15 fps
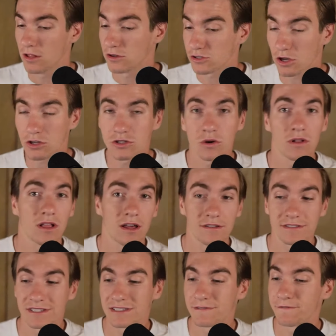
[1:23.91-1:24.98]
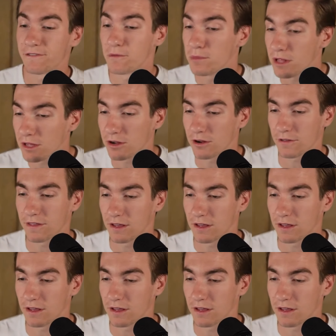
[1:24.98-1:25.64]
There's also a lot of familiar